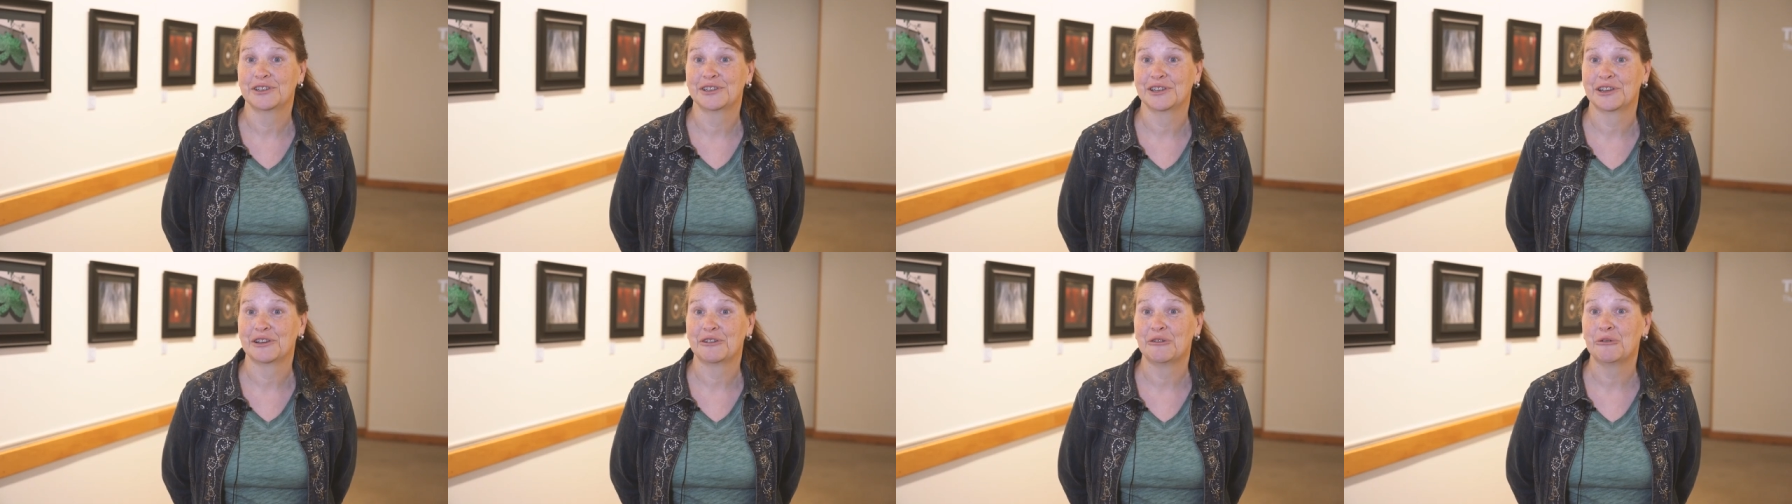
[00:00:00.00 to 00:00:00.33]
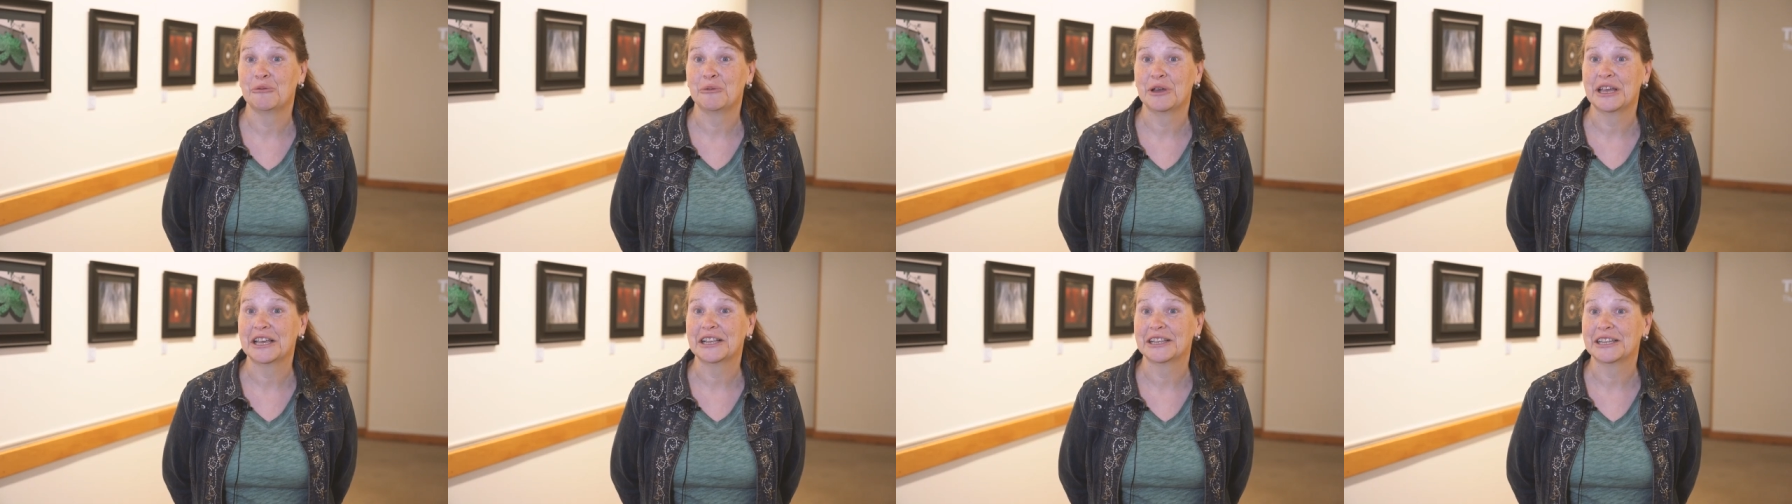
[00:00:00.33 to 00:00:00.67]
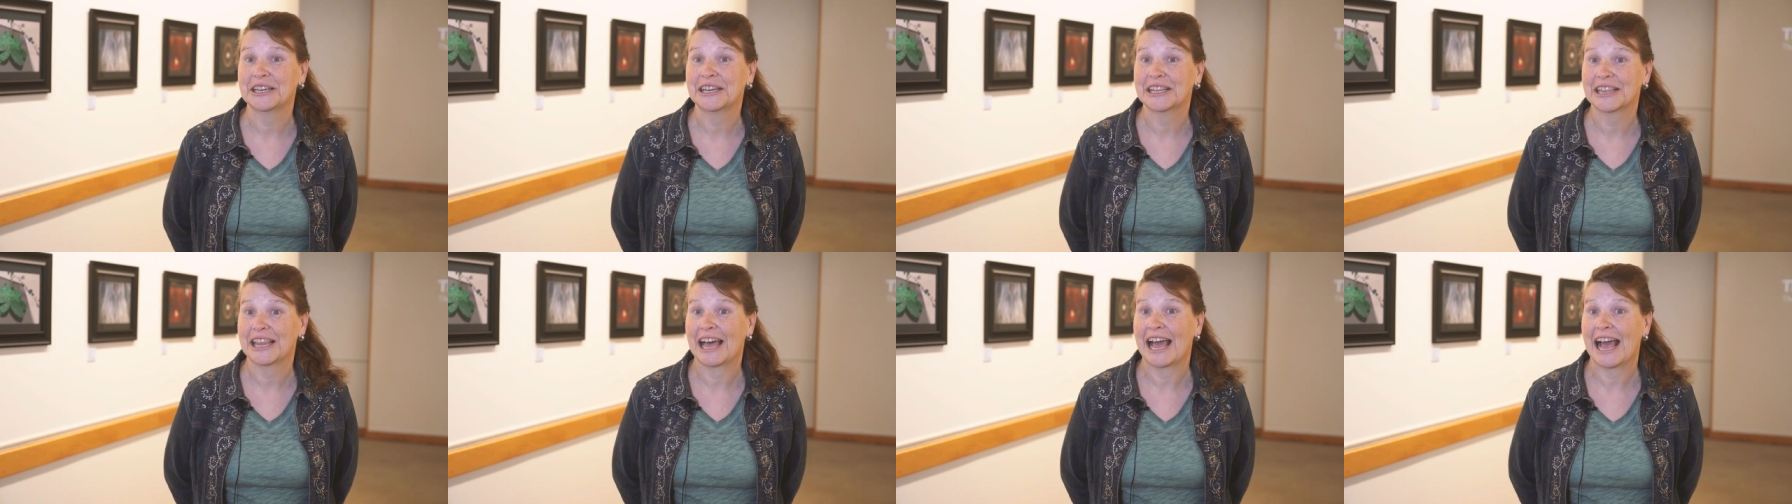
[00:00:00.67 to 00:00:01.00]
single
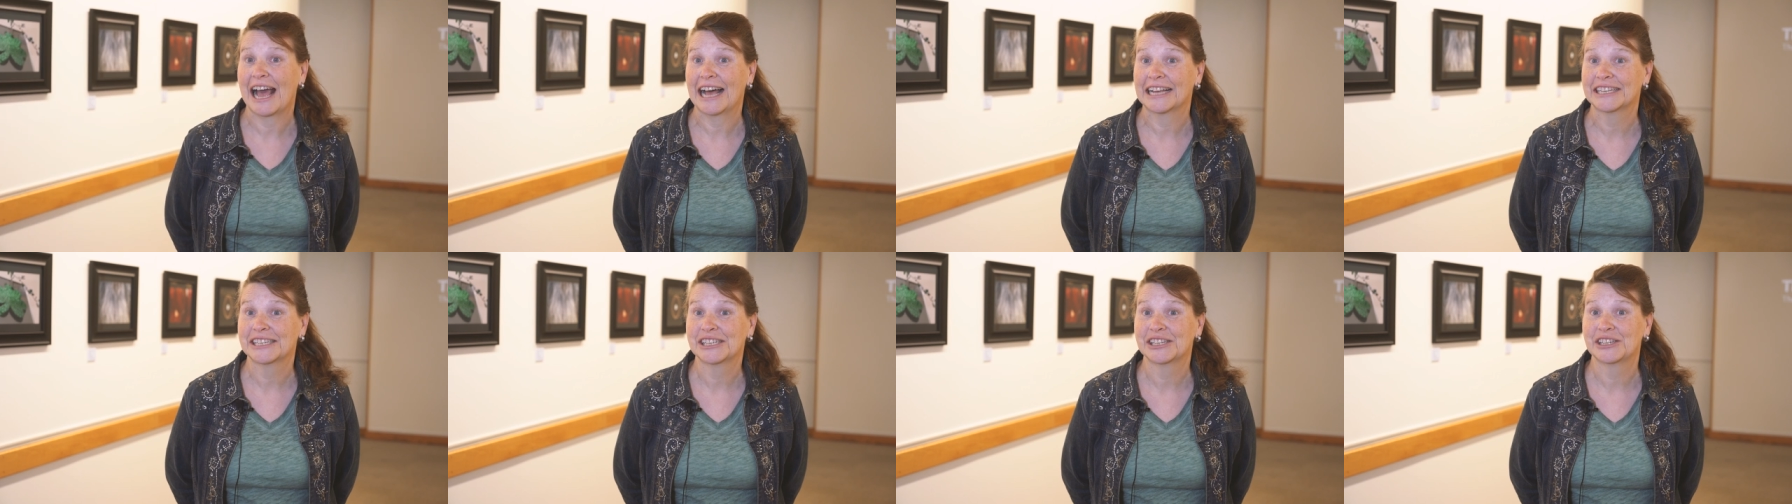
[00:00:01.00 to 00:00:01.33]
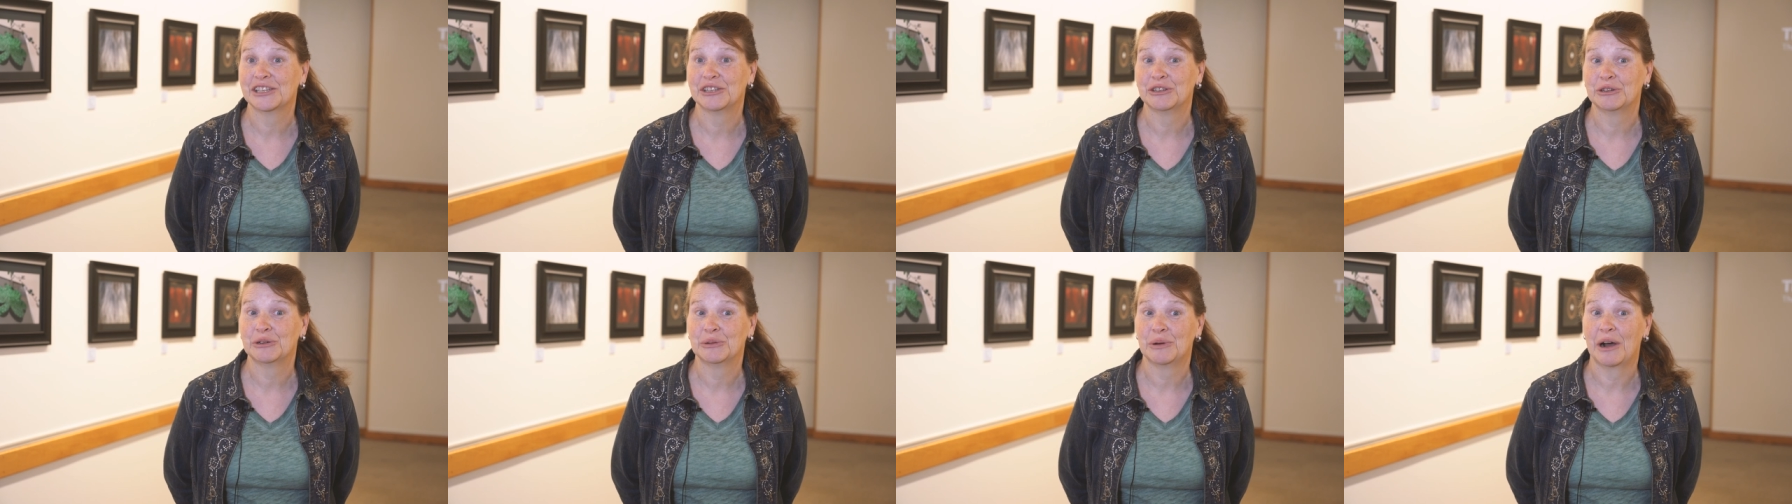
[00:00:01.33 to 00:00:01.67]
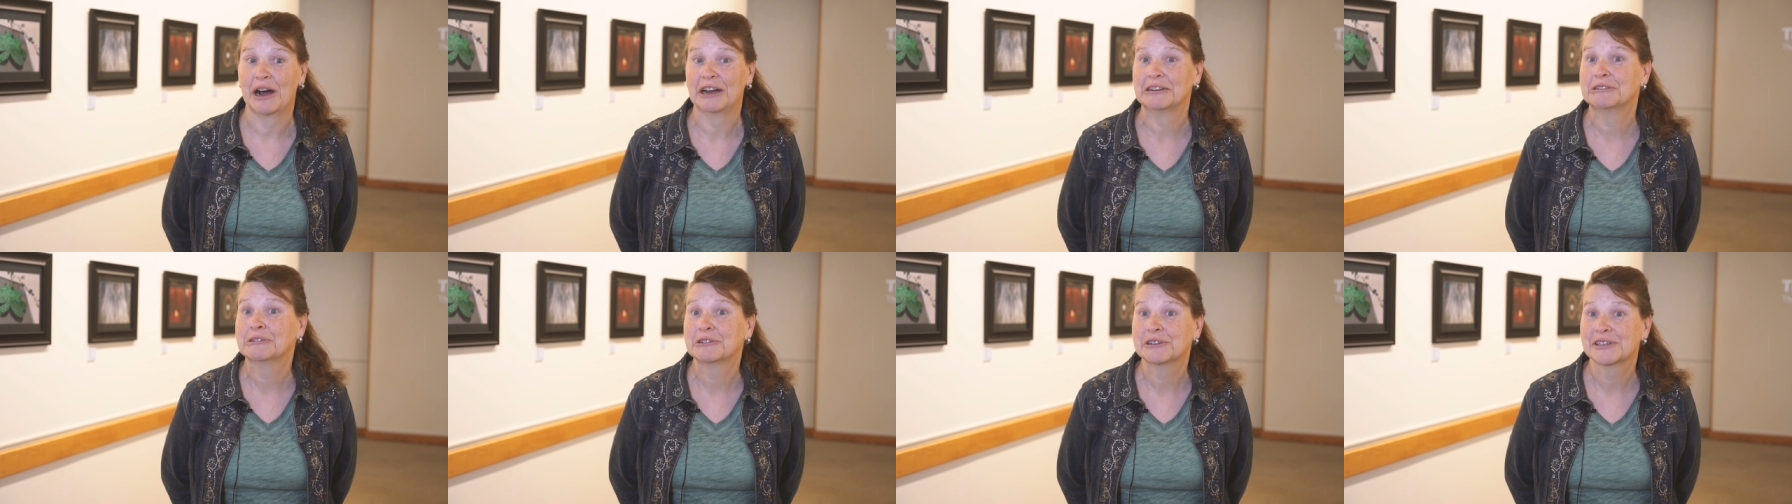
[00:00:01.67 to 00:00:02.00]
weekly class
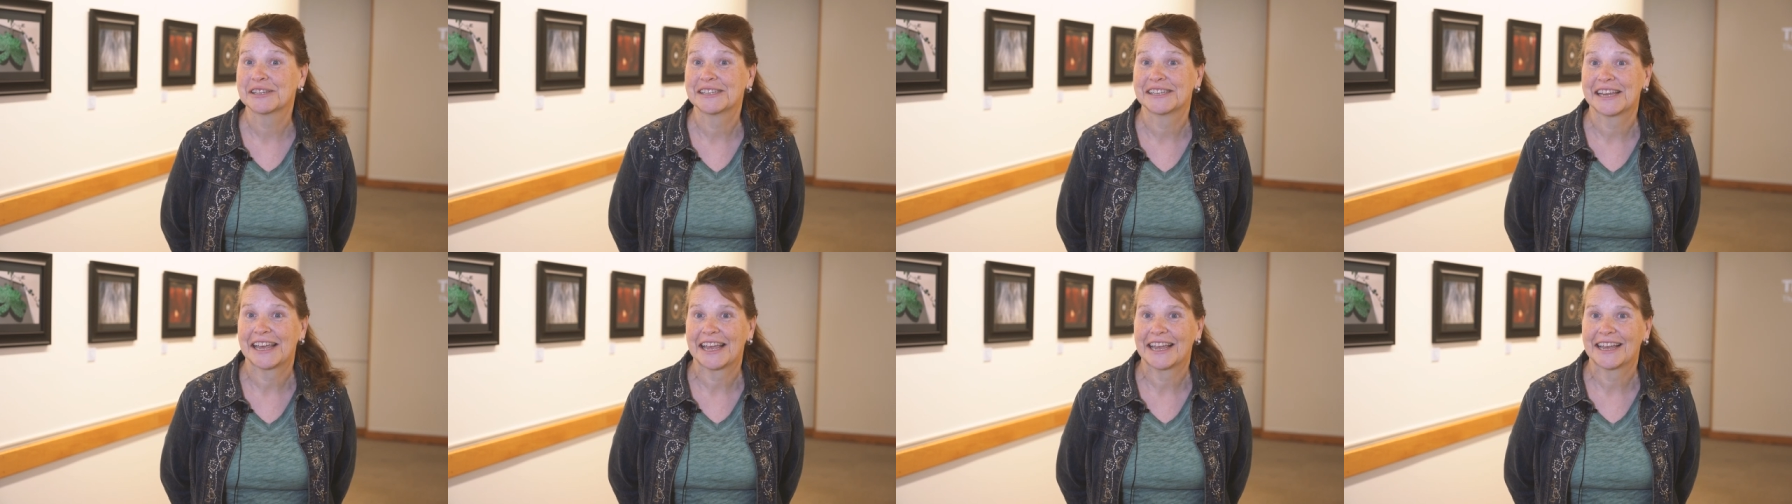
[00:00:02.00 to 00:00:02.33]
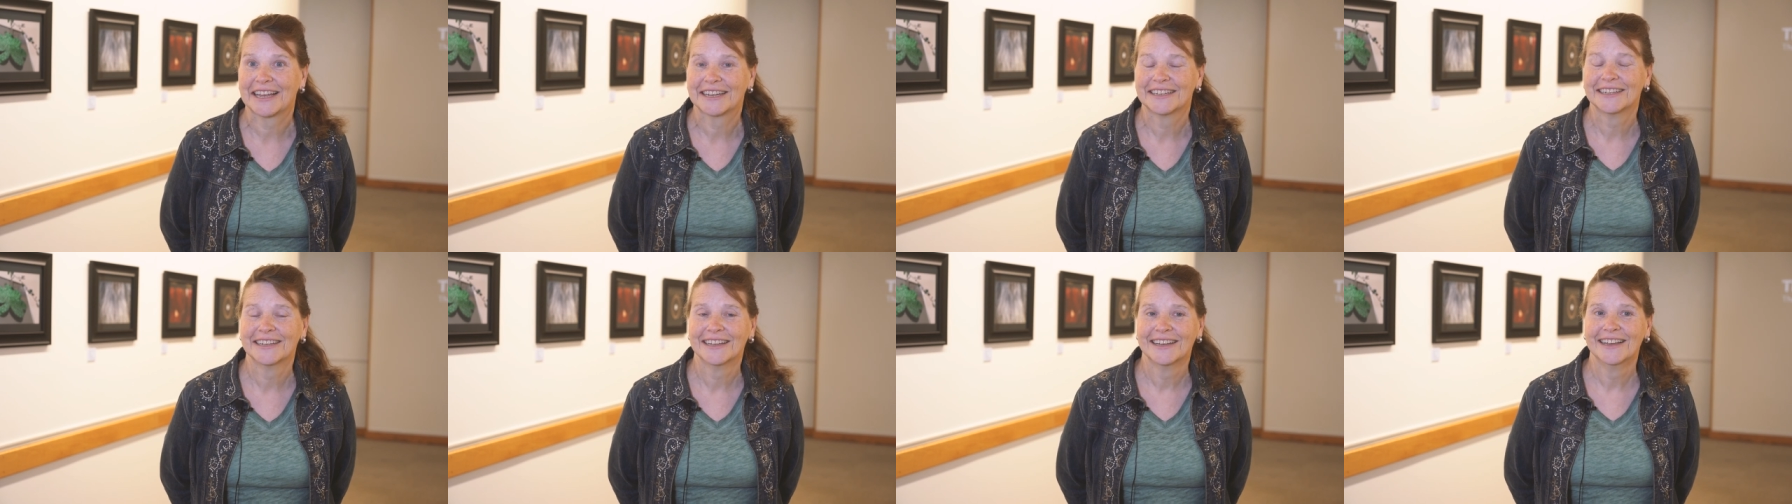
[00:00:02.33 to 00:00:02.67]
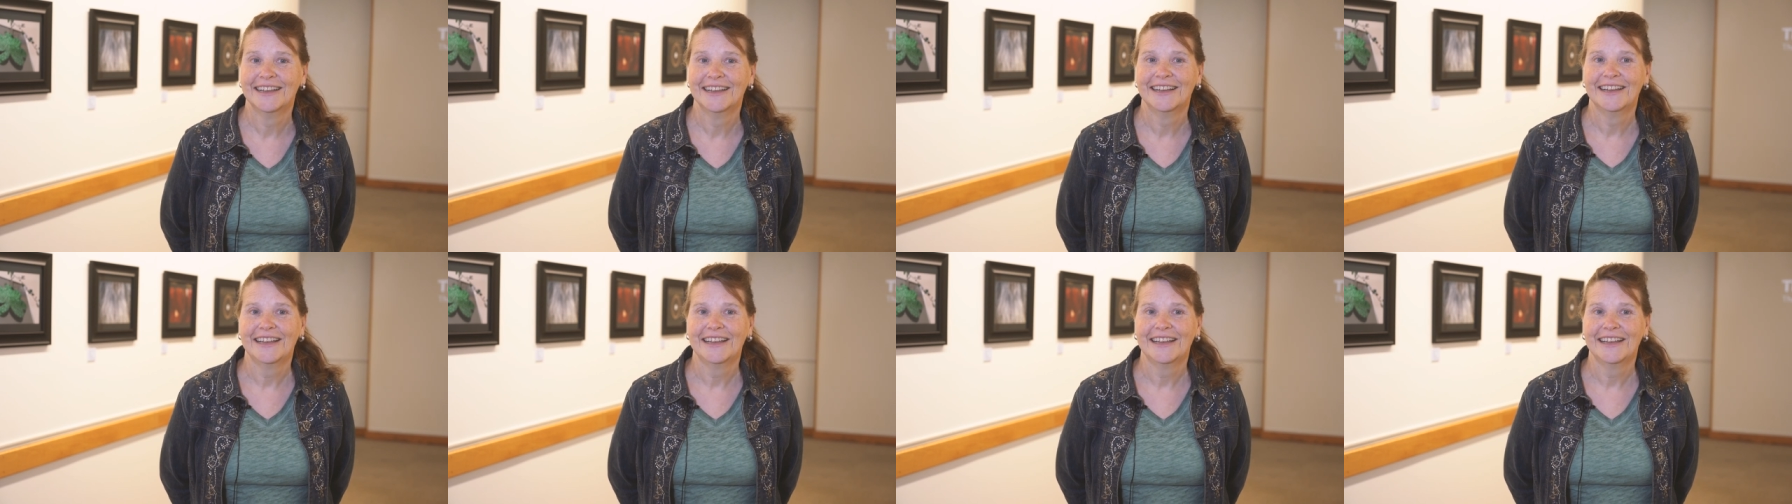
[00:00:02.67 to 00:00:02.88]
to understand